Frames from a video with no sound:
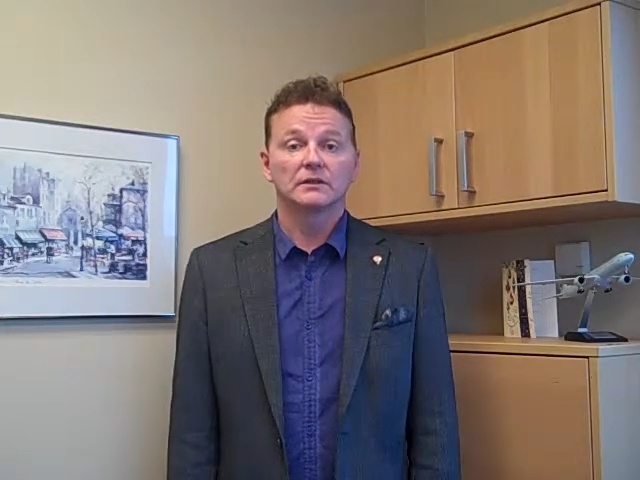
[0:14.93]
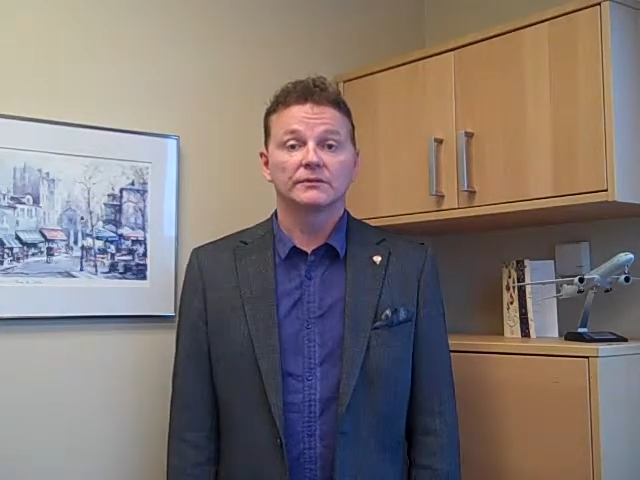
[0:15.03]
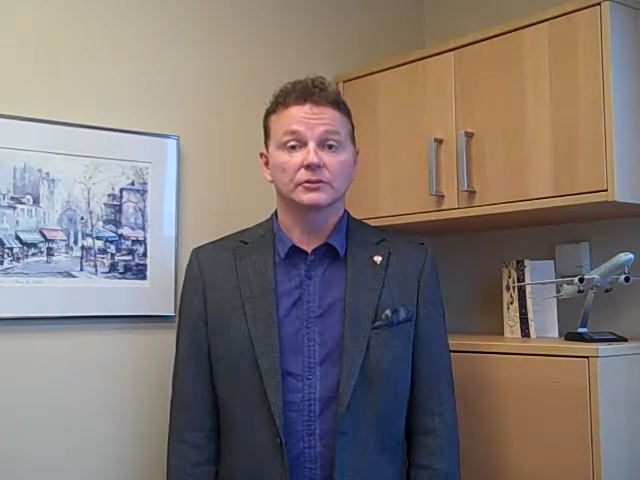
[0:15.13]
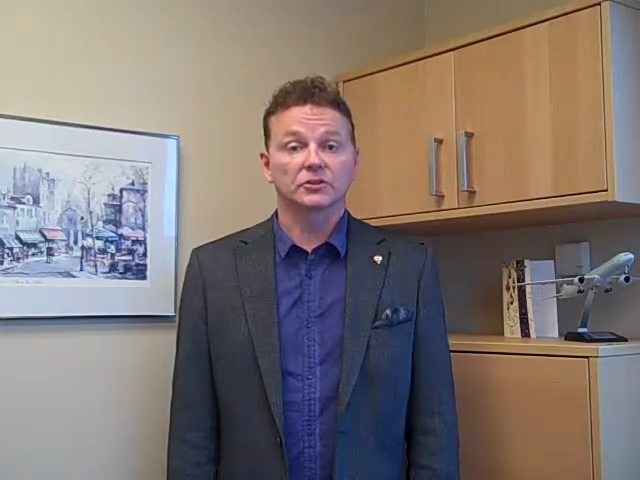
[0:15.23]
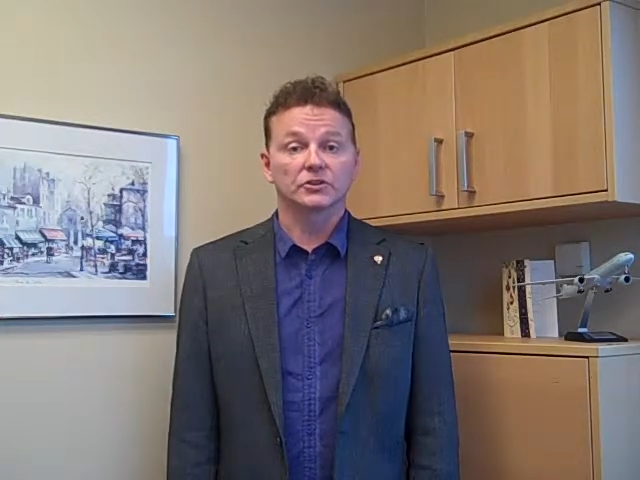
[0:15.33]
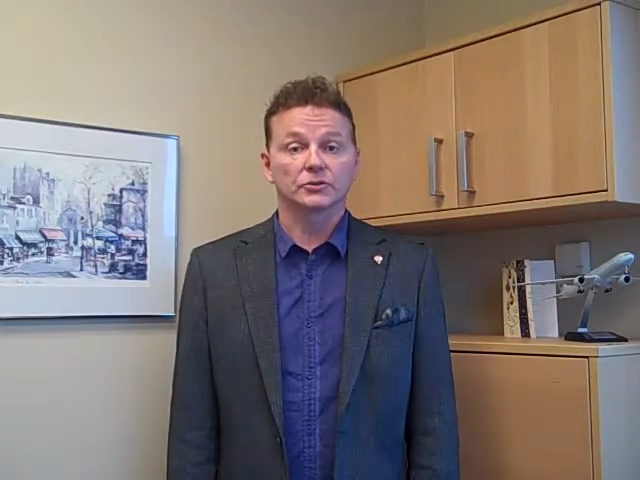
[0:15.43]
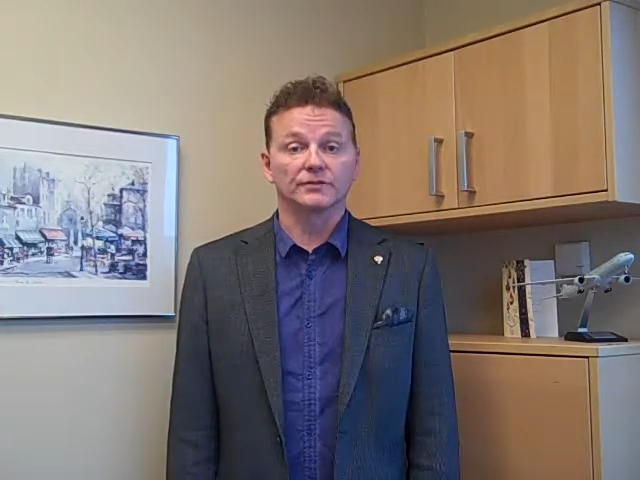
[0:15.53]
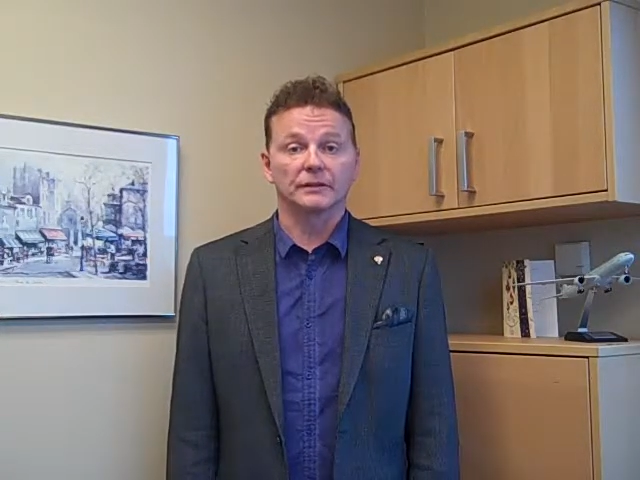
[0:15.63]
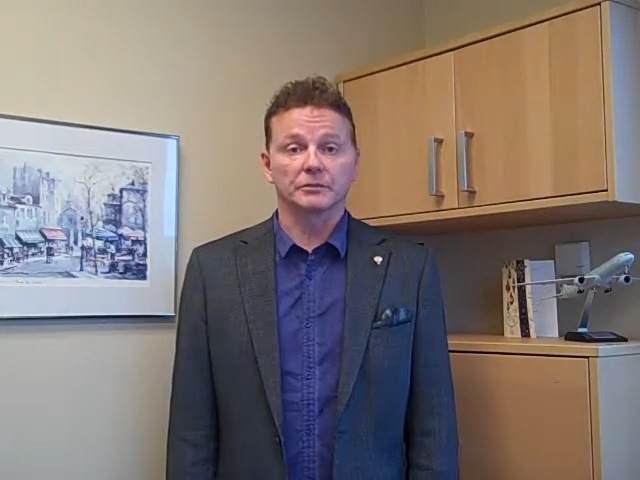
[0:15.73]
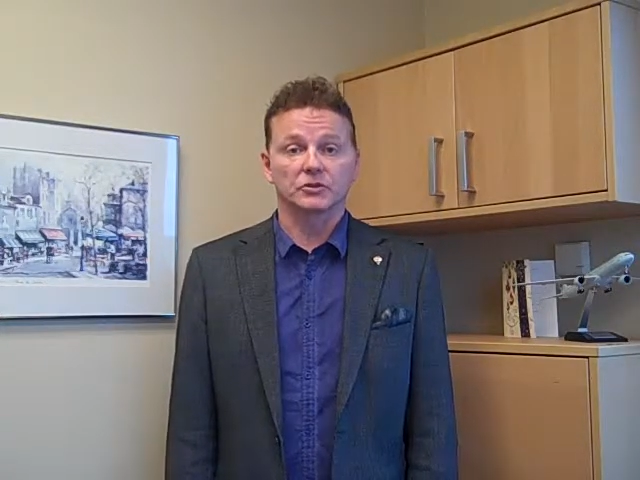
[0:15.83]
versus
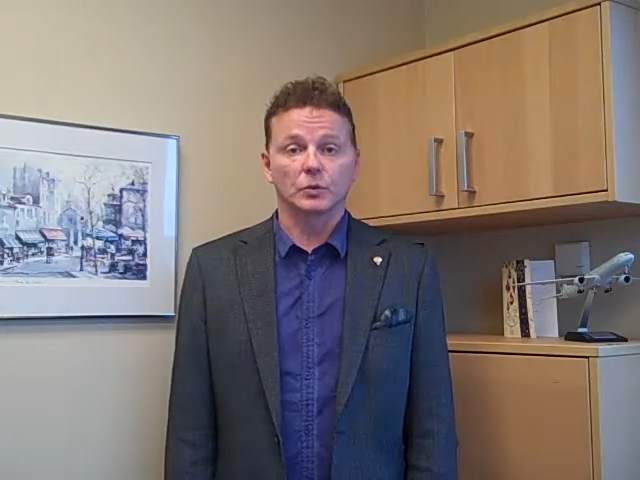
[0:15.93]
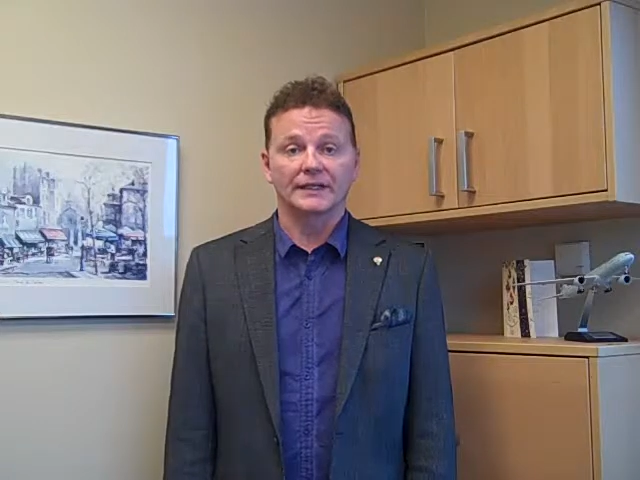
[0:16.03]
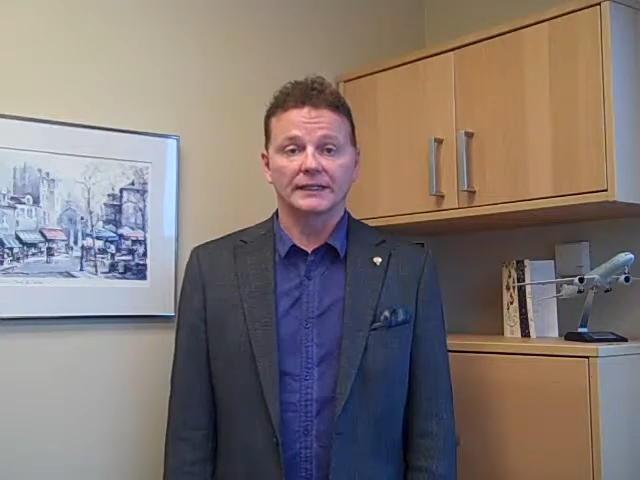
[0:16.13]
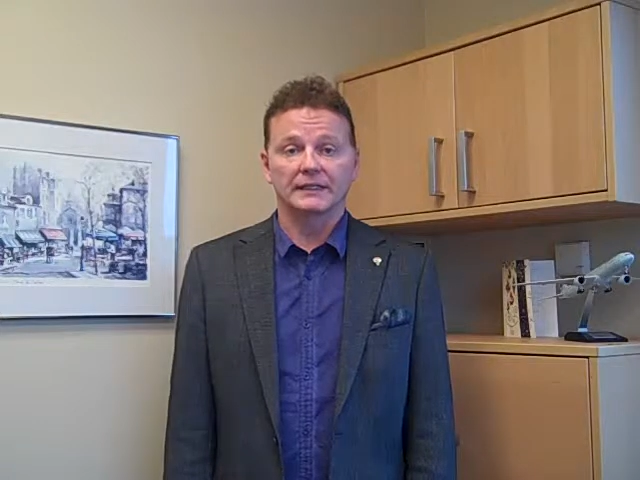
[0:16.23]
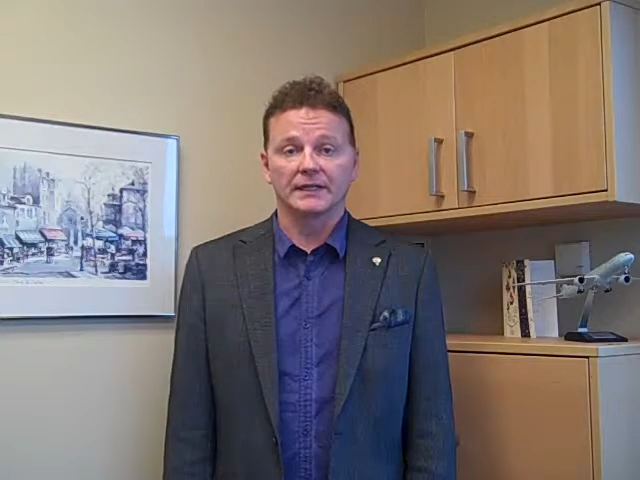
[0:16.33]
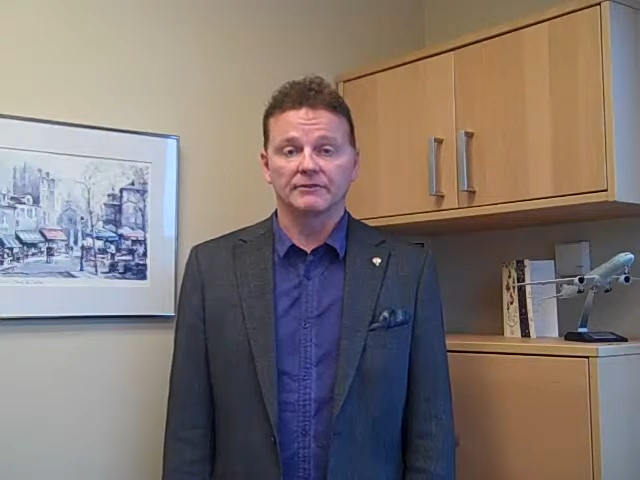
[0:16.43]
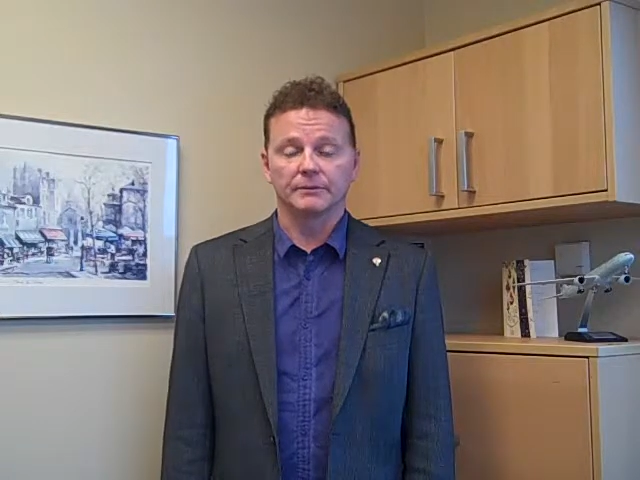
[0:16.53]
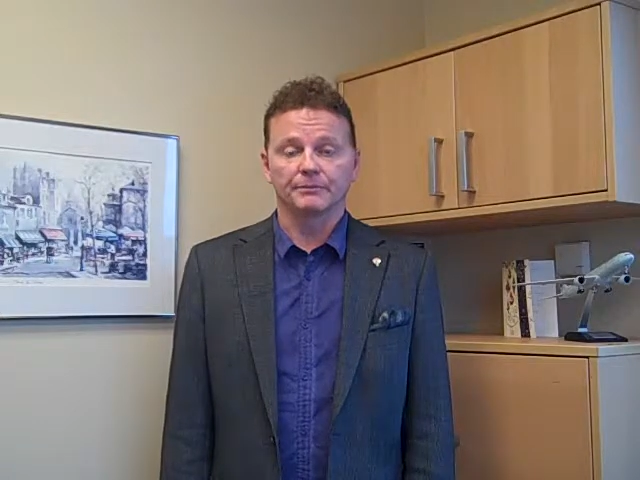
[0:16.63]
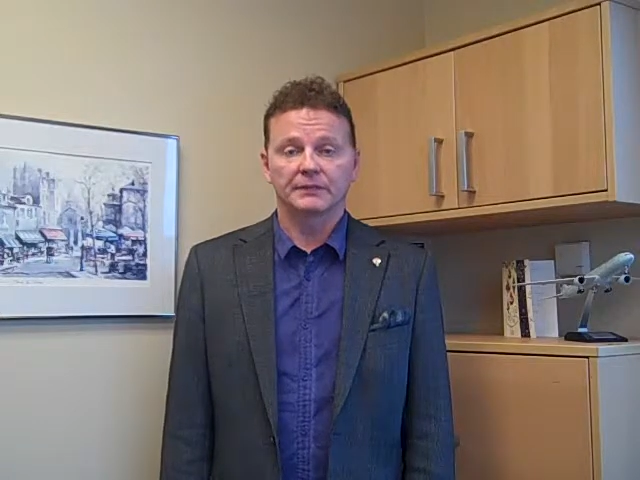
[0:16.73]
November twenty eleven.